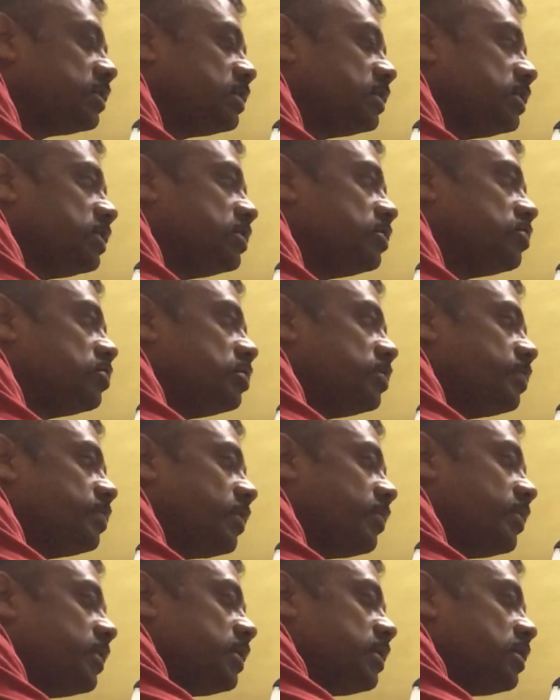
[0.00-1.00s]
e to the
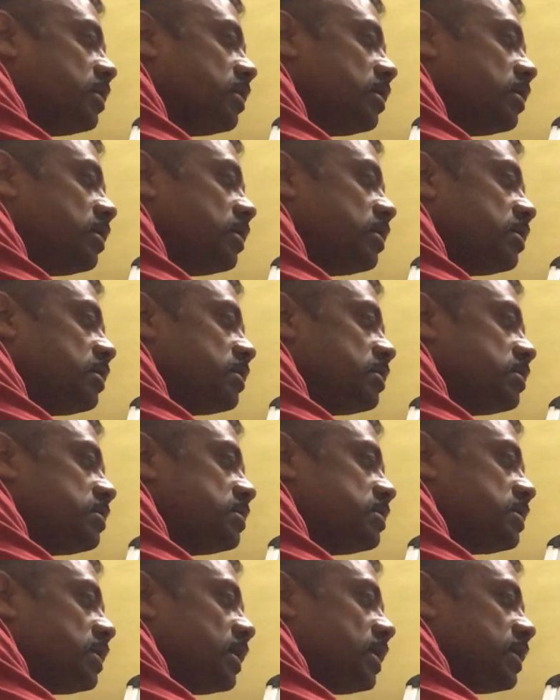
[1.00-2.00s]
power
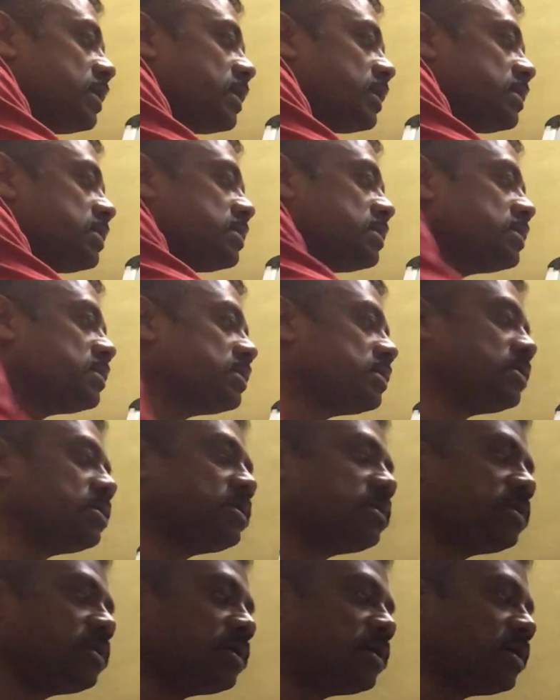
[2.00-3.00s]
sin x.
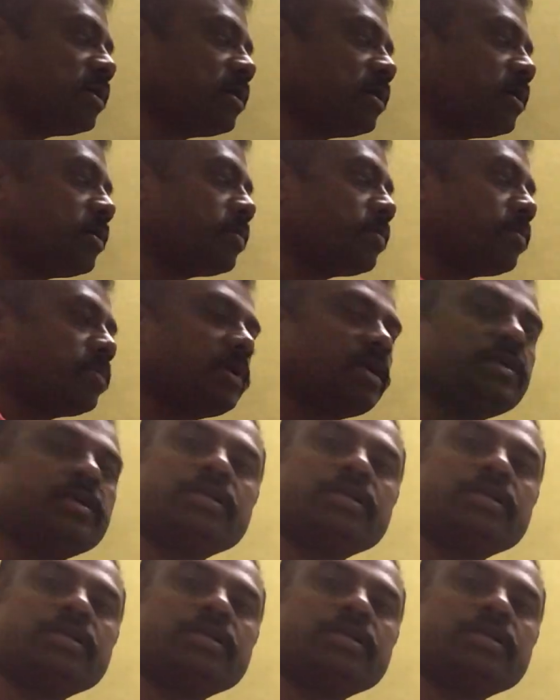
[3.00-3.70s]
but